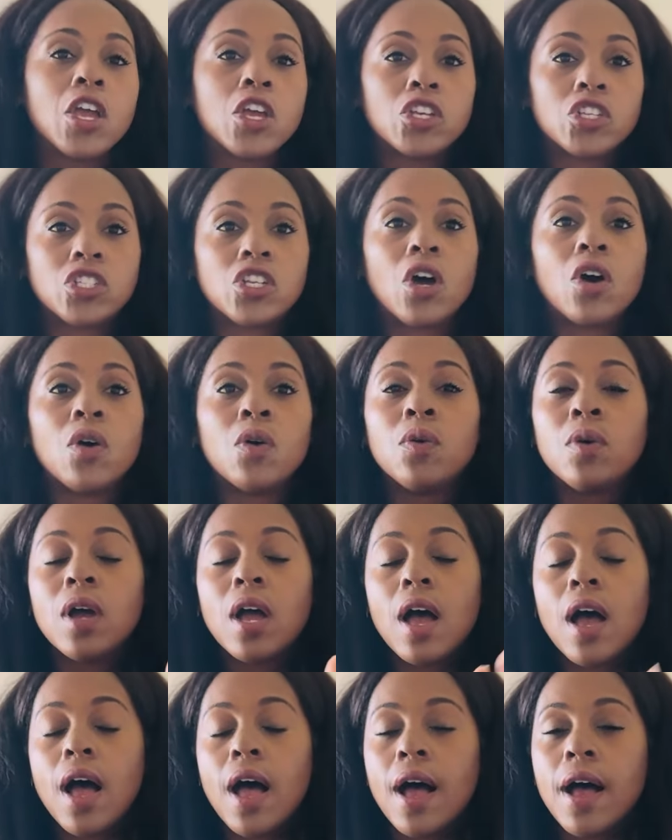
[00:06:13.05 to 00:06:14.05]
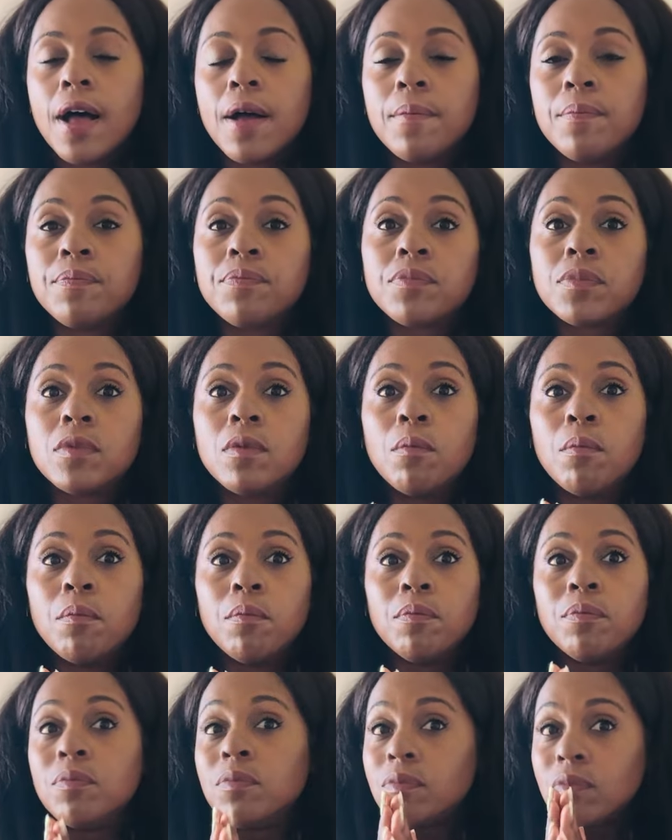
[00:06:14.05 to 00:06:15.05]
So
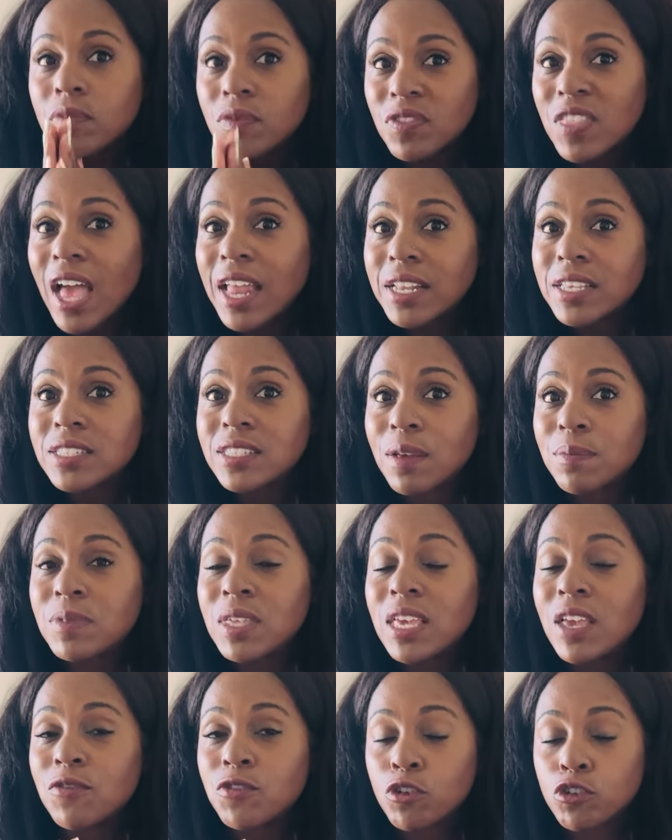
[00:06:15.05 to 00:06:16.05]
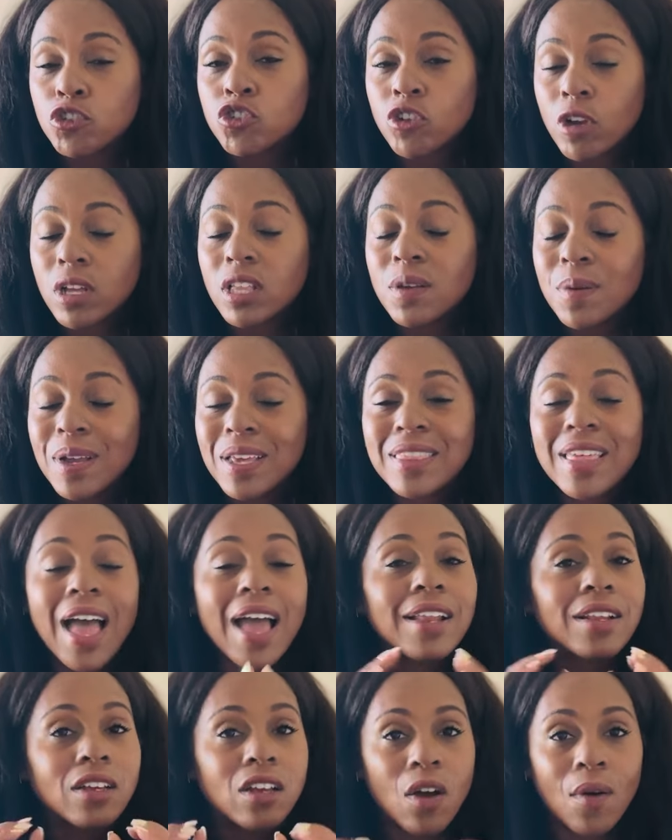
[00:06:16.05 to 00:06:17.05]
that is something, if you're struggling with
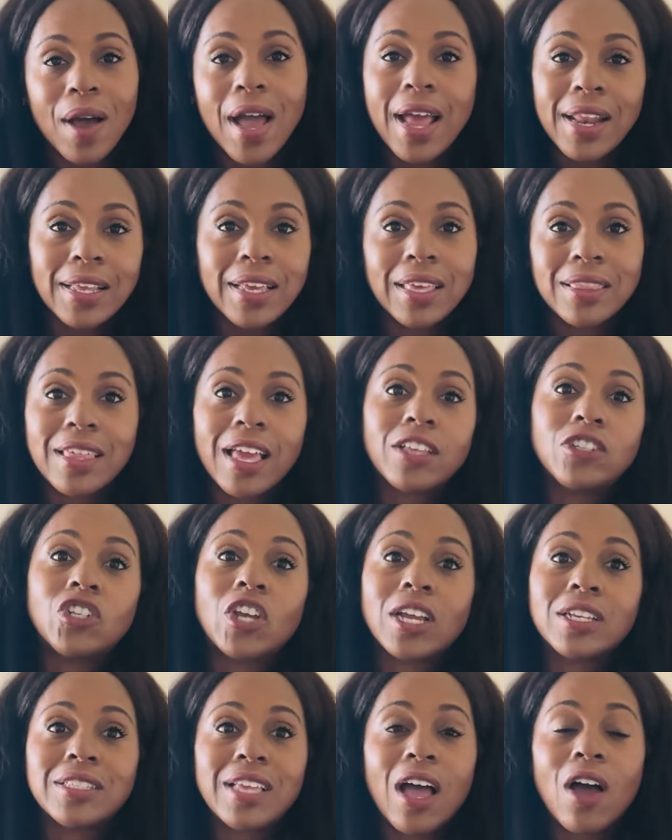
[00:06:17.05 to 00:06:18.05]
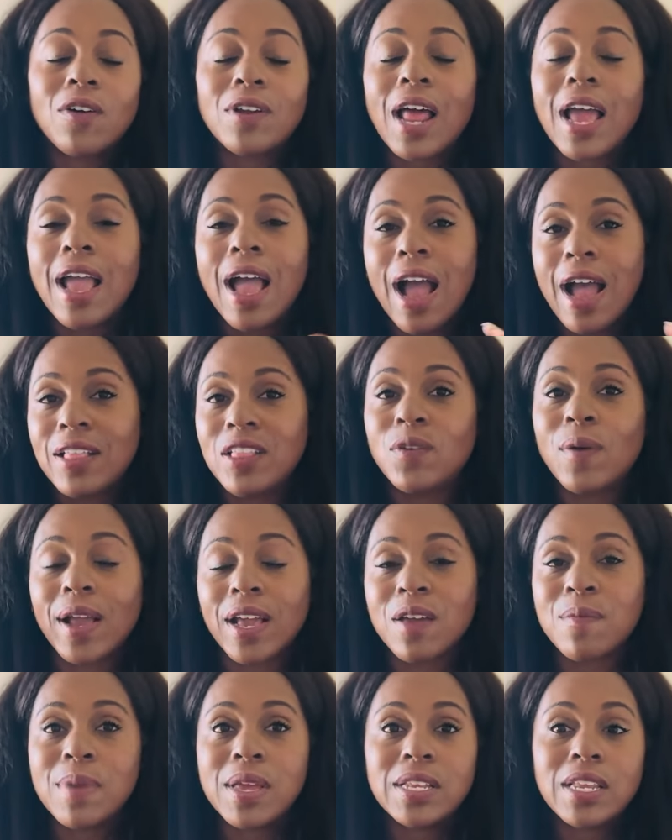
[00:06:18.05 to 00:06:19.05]
that, go ahead and get that checked out. I highly
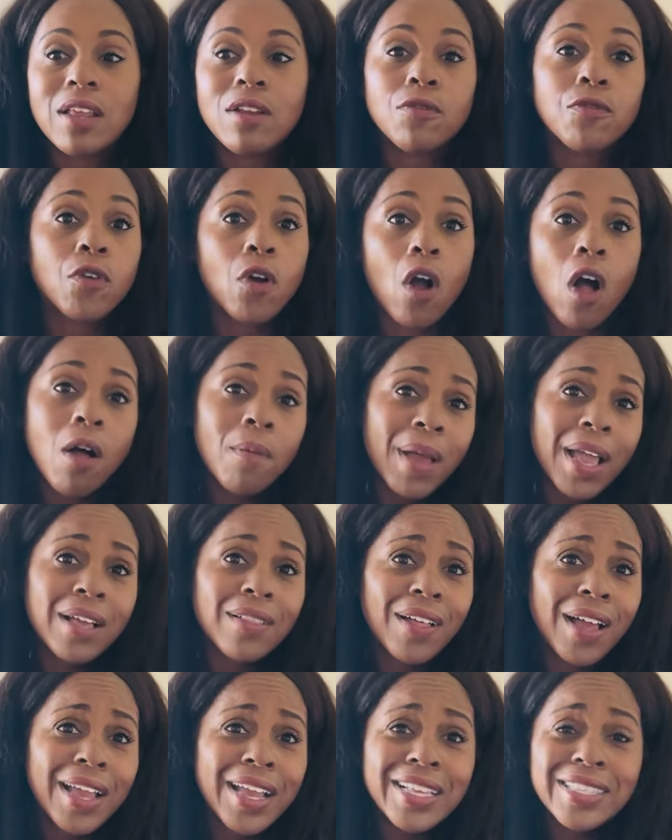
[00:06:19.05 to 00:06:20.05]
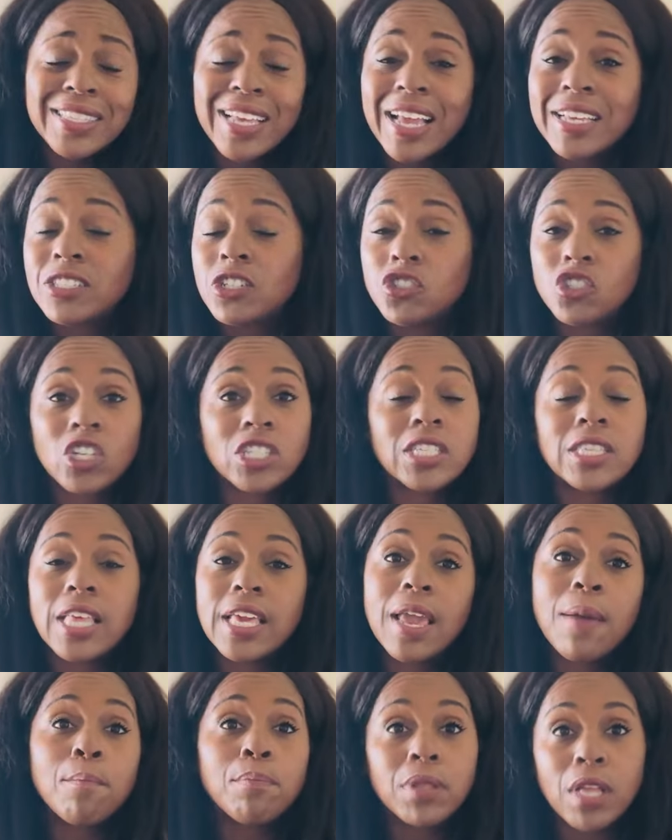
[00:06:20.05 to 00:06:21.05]
recommend it. For all my clients, I suggest that they
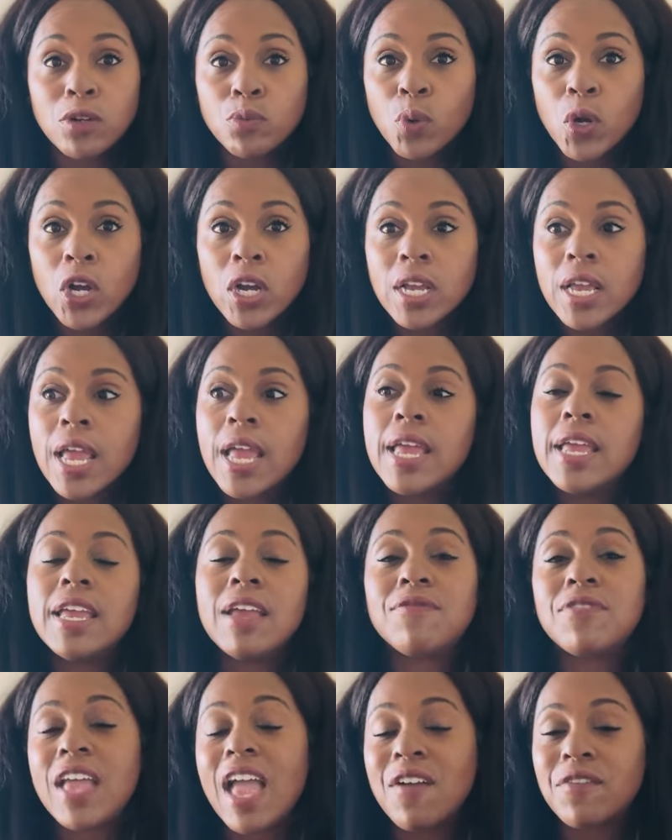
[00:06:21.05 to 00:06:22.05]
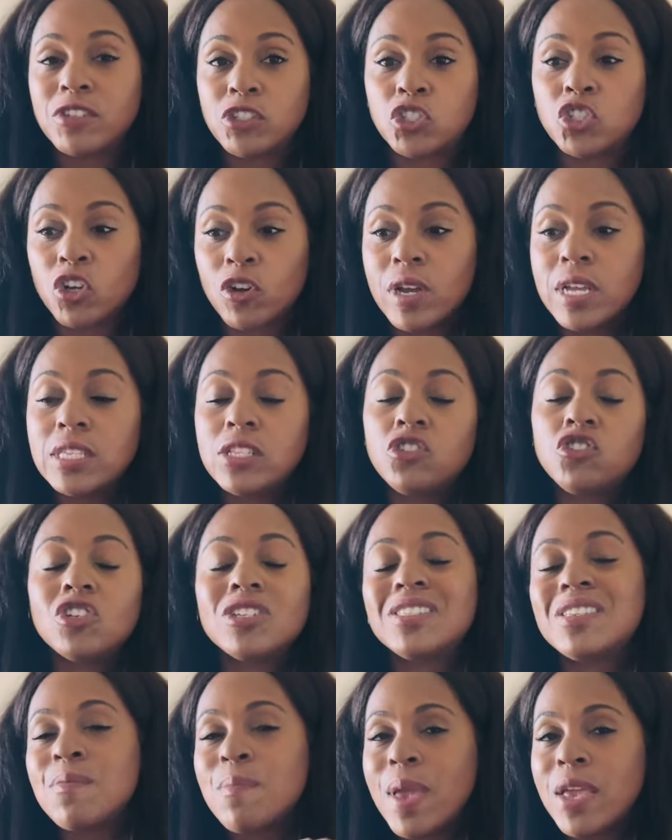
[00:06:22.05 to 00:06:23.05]
get blood work if they have insurance,
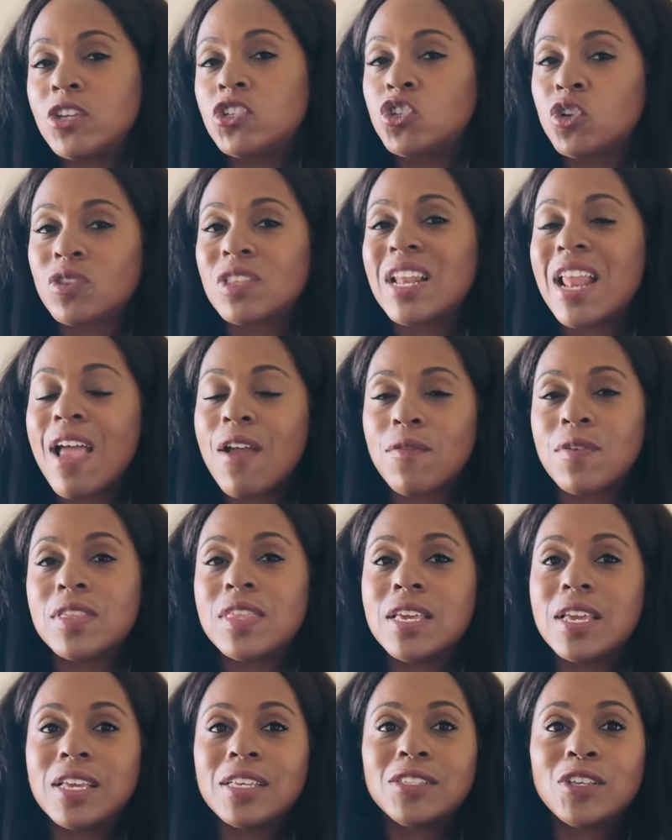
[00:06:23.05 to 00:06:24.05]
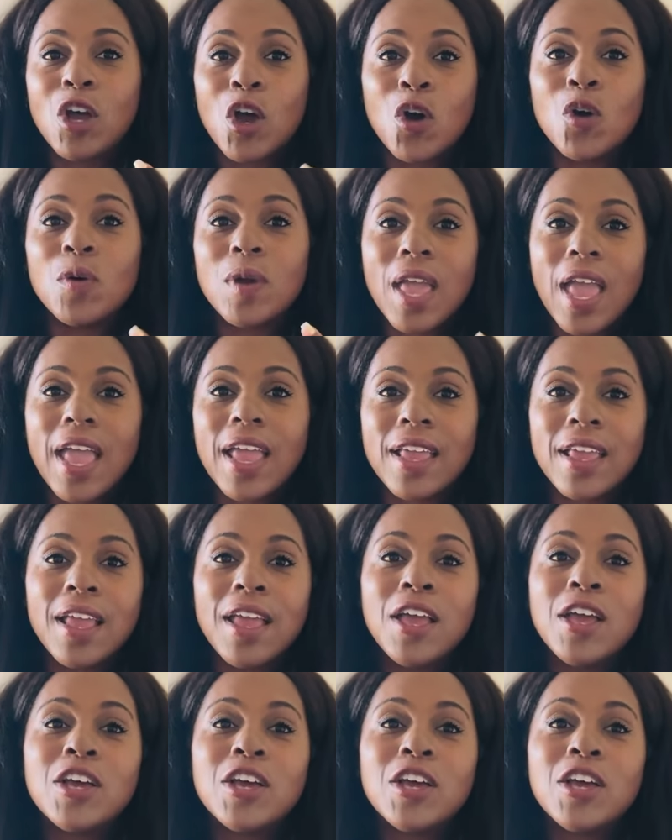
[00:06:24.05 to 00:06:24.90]
just to make sure that everything is okay.